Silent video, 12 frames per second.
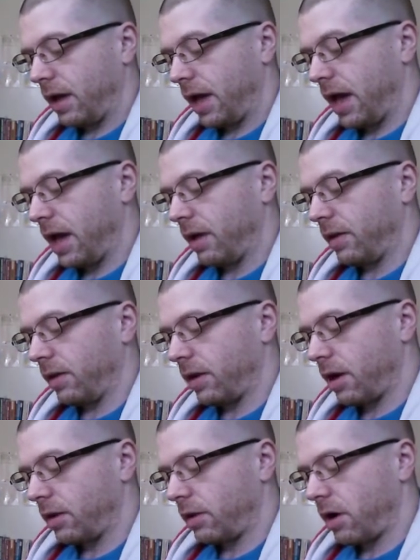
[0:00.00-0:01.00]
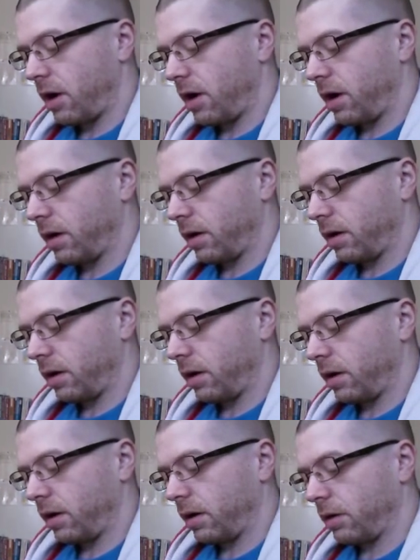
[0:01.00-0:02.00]
and a law
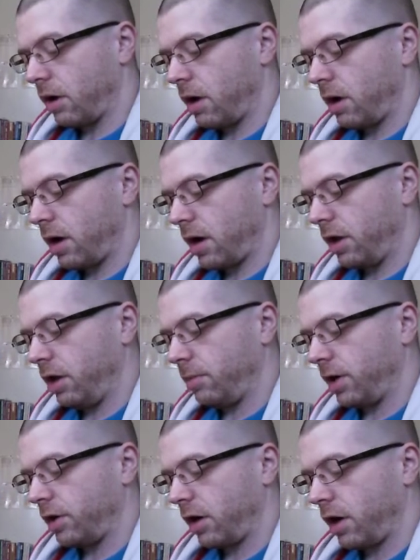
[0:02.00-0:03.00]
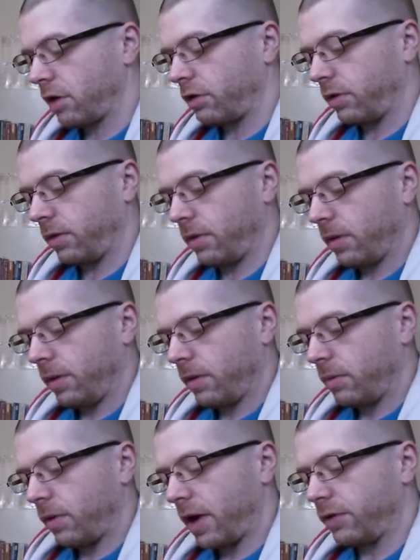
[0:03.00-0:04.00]
law a human doctrine
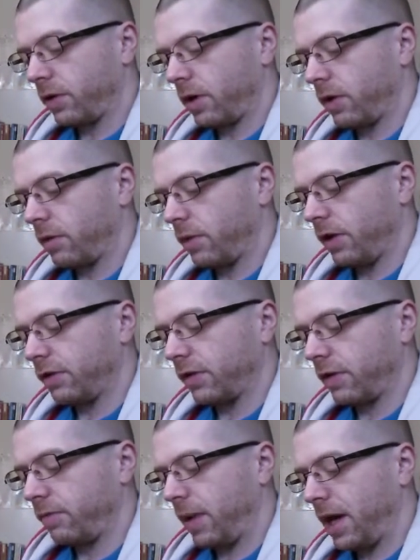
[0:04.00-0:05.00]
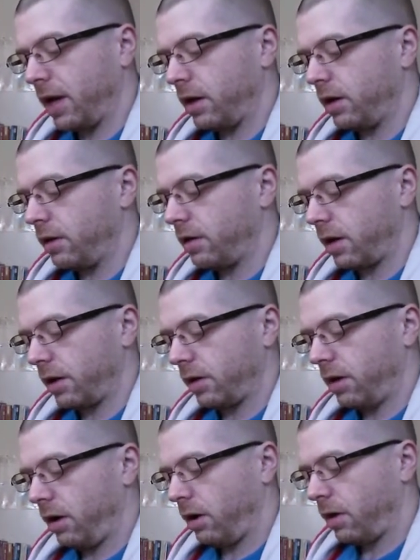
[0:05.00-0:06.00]
resting on the reason of man, not
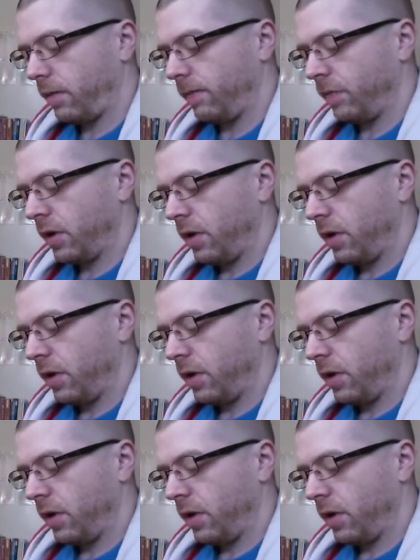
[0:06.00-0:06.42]
at all.